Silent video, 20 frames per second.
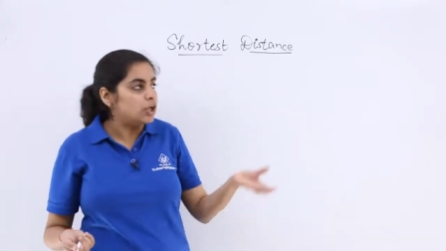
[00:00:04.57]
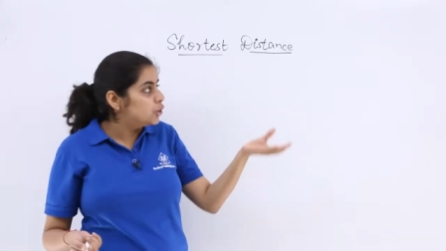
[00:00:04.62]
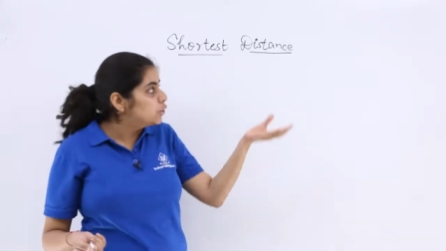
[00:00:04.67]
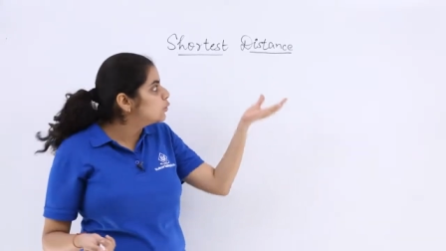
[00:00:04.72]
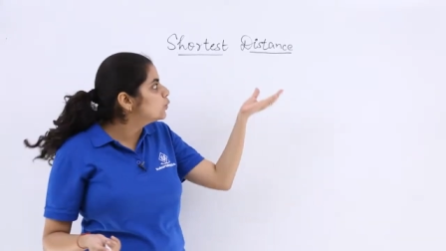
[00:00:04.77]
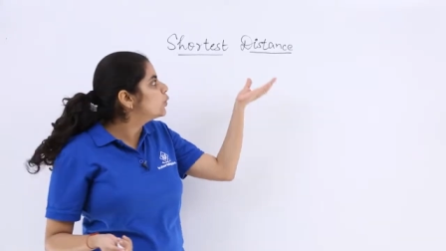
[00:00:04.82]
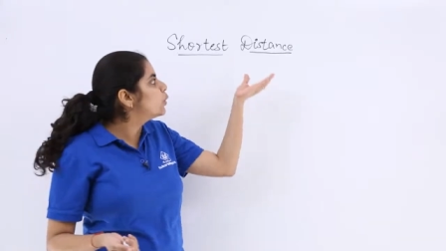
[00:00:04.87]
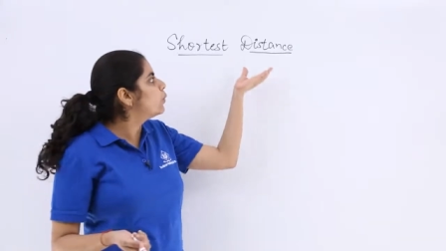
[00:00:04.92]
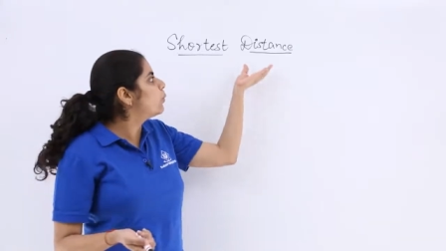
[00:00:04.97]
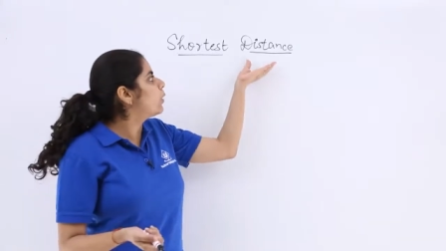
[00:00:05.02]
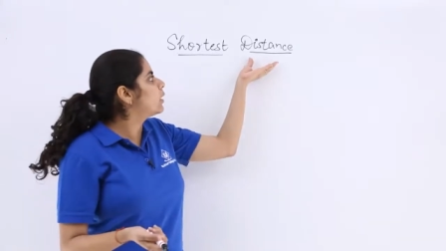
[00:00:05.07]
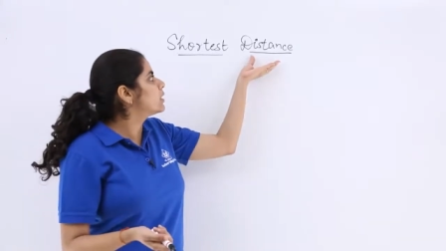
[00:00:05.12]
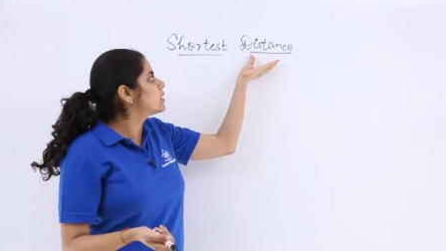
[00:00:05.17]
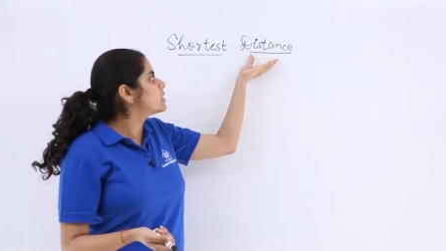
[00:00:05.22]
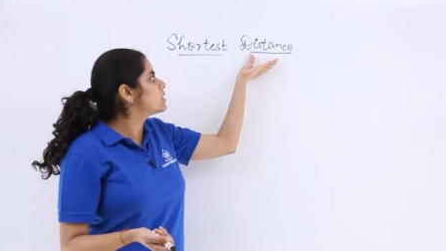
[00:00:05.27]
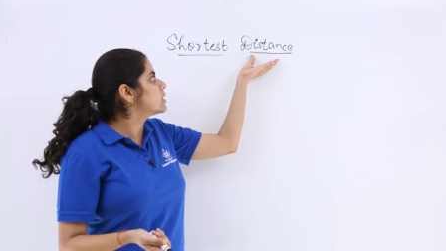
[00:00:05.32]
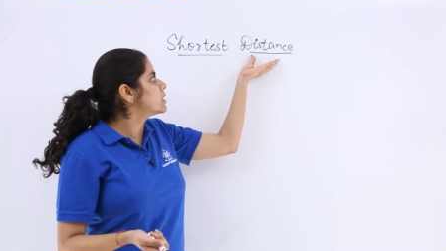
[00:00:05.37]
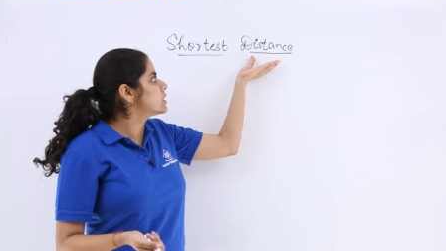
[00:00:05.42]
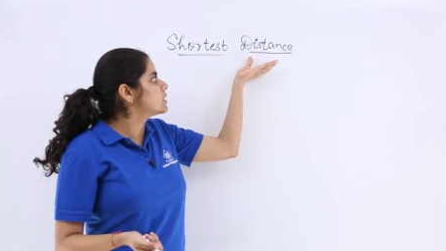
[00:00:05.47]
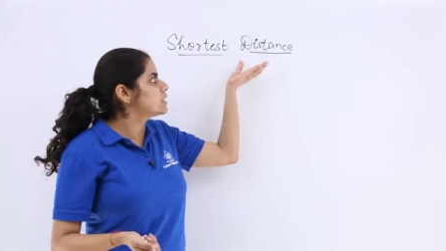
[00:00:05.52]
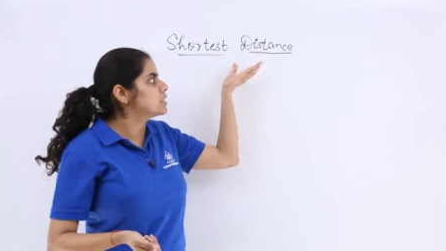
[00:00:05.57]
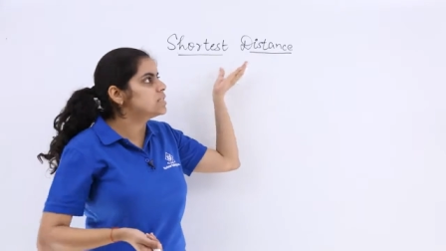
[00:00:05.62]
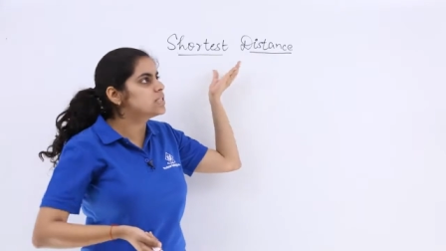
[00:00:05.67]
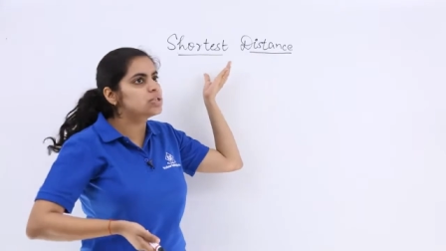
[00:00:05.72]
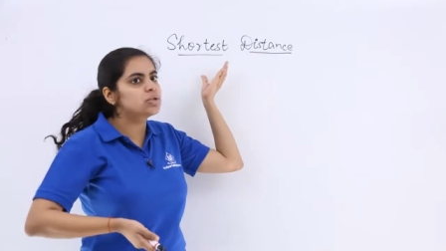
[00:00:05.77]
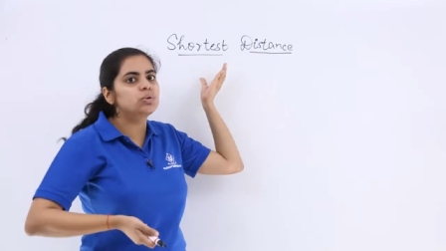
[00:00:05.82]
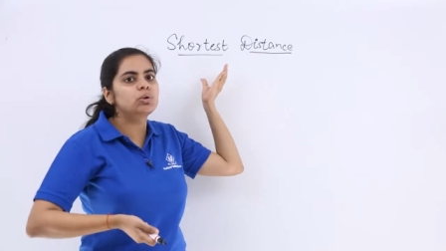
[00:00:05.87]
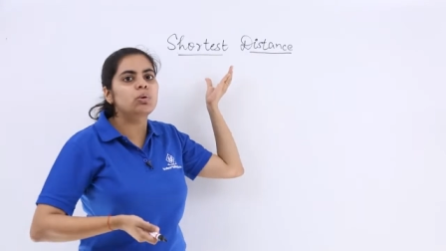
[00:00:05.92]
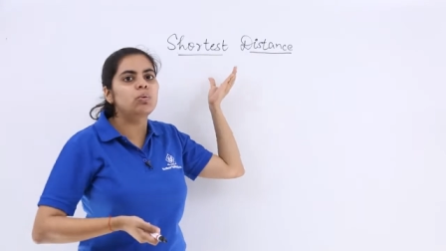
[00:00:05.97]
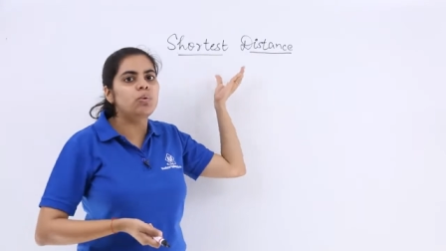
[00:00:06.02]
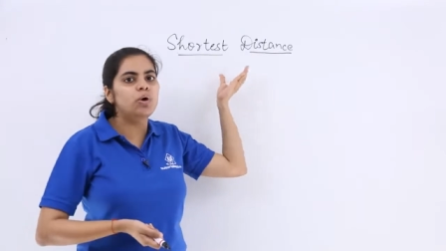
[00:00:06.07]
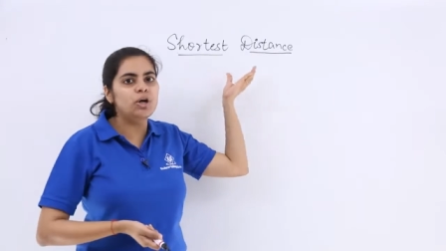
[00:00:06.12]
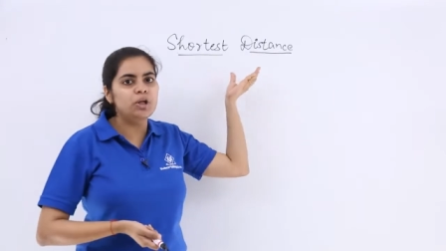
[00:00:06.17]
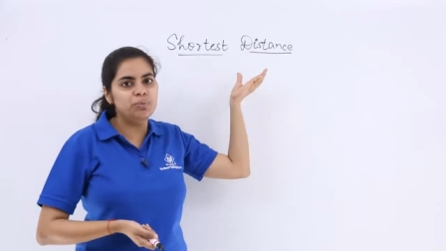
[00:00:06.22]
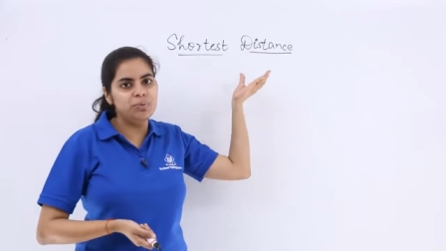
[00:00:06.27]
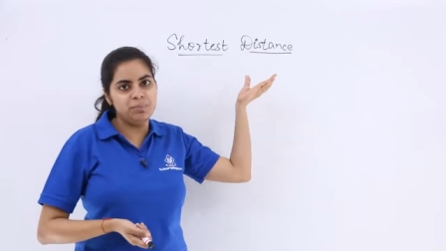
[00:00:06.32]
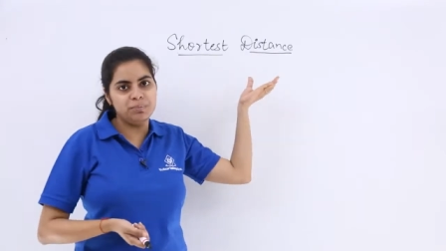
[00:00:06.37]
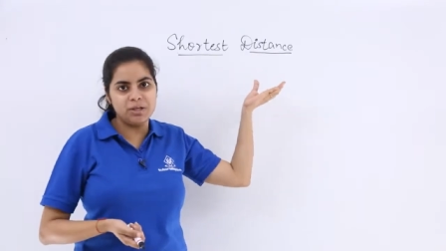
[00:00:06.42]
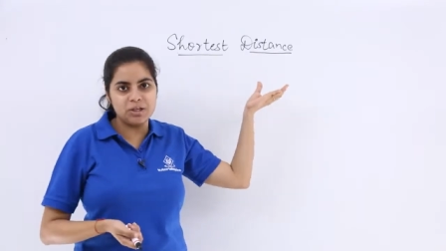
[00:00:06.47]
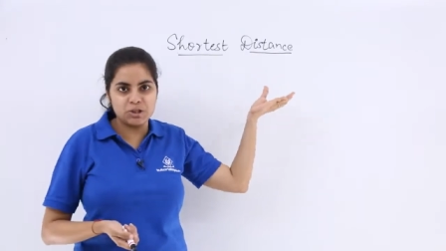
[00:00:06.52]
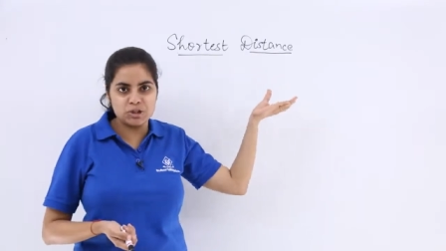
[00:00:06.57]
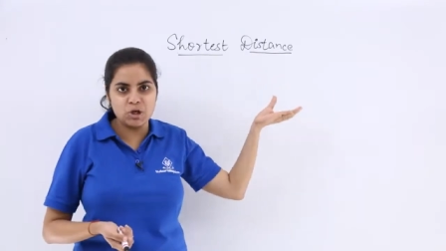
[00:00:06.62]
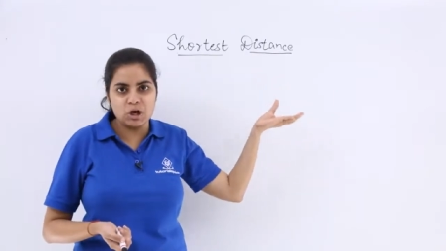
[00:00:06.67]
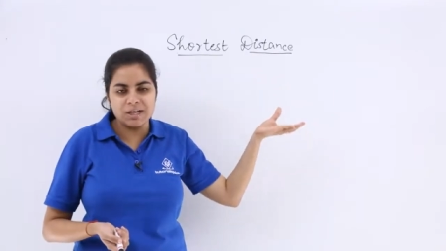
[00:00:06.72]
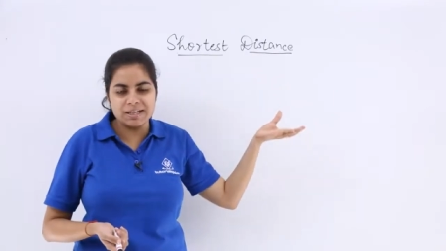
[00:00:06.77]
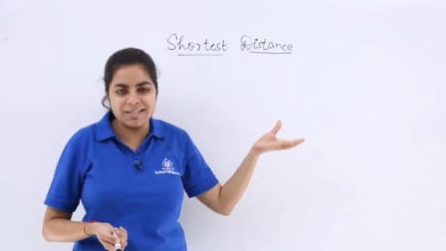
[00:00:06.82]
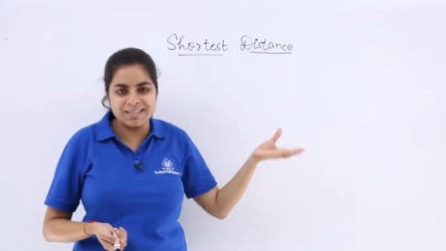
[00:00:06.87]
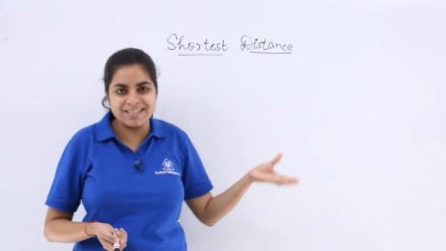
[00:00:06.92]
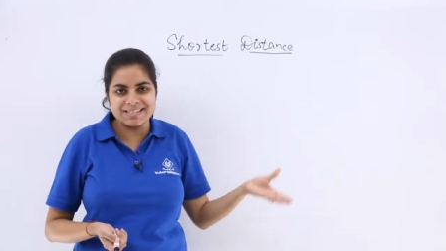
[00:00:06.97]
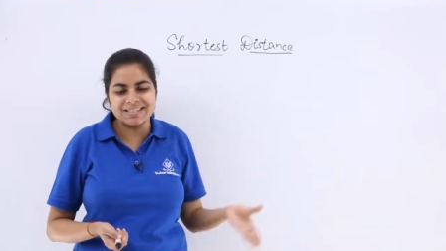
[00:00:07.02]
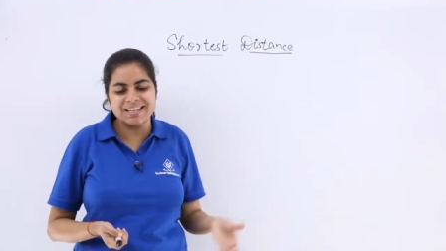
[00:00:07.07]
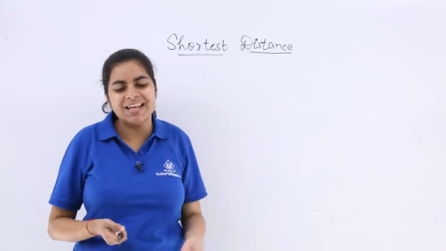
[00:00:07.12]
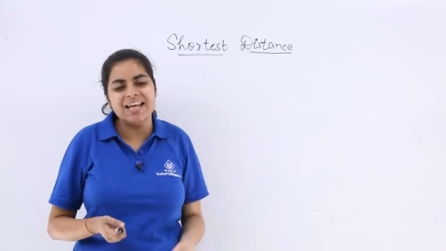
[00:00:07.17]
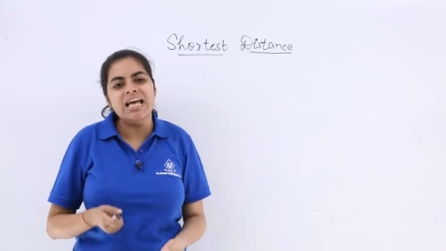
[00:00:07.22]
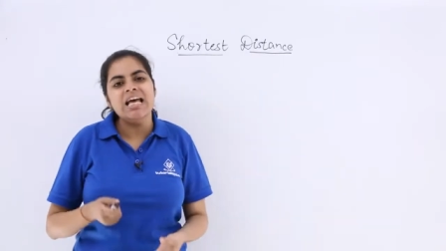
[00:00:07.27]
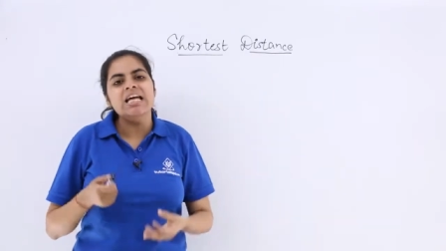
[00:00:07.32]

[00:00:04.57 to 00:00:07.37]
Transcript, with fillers: You know what is distance, you know what you mean by shortest.